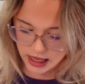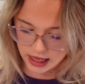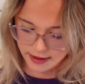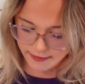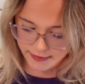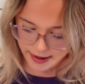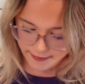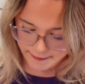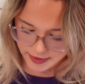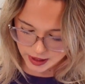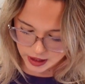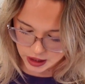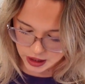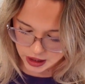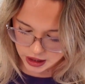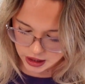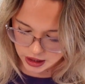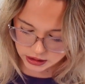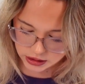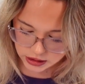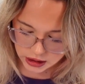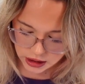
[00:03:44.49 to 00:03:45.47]
and pepper.
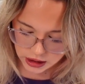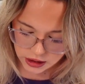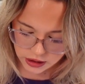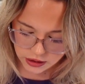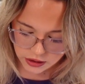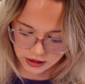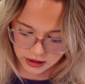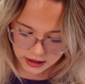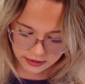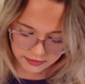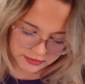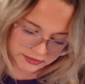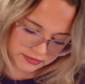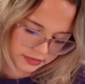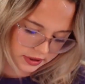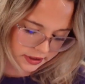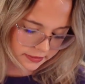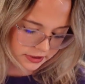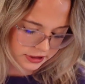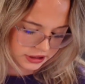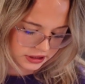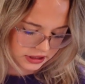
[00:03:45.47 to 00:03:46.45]
Just going to do like
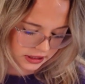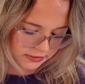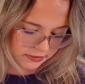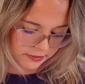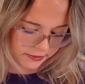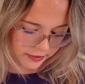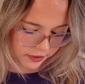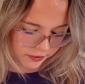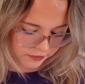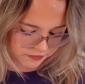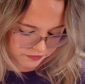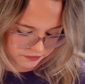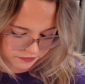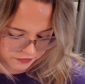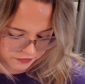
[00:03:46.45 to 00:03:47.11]
pretty much the same amount.